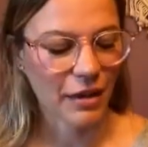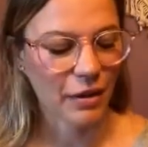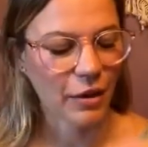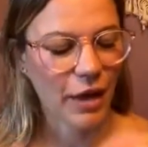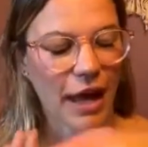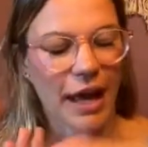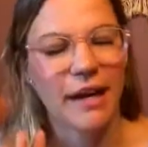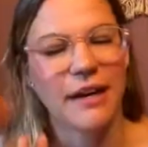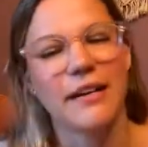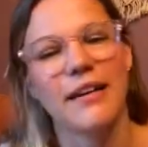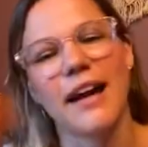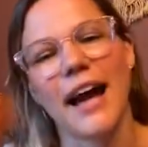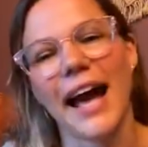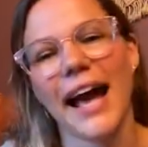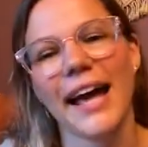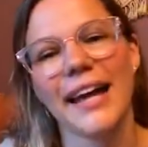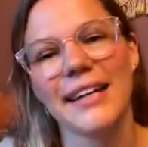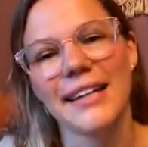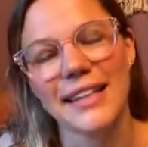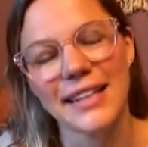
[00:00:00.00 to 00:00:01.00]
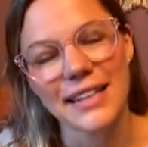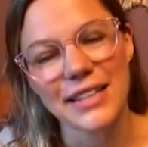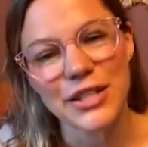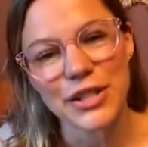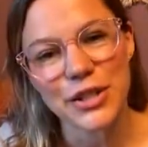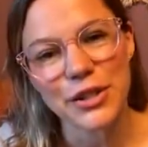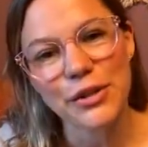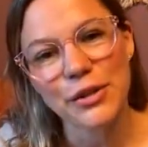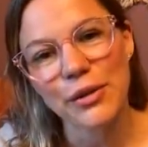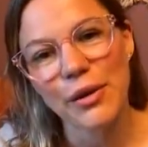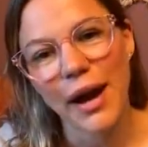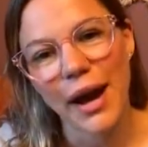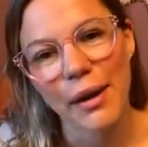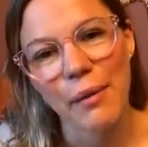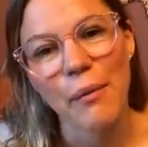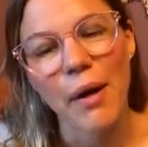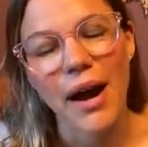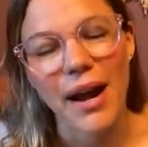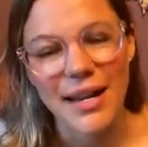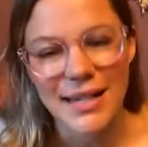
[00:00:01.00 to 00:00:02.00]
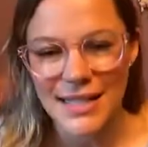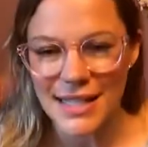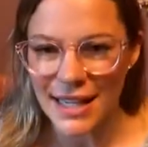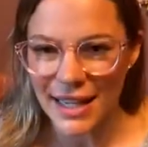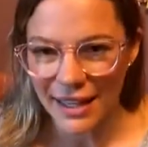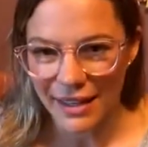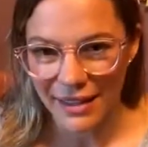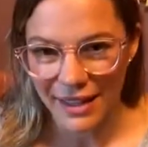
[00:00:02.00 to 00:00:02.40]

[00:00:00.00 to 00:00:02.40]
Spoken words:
and I want to get